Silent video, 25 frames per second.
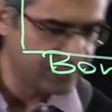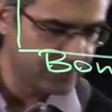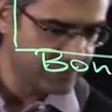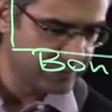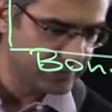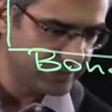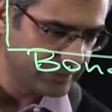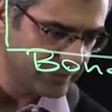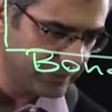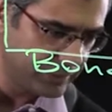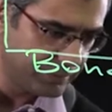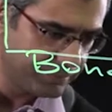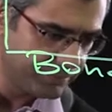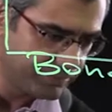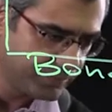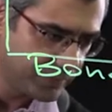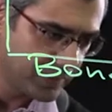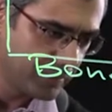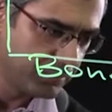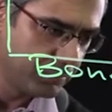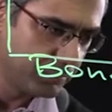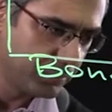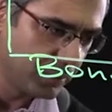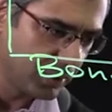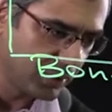is the
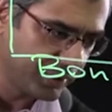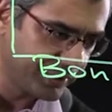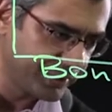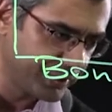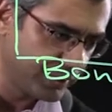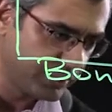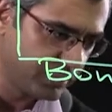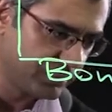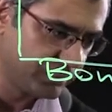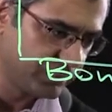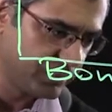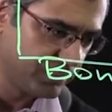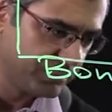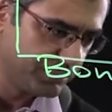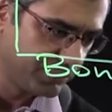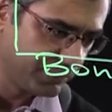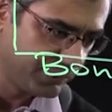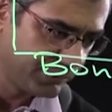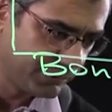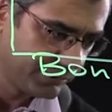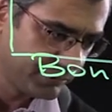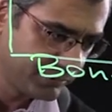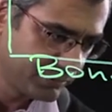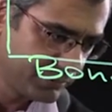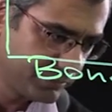buyer of the
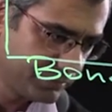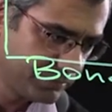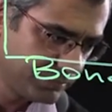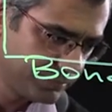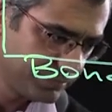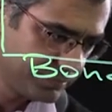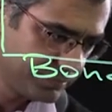bond.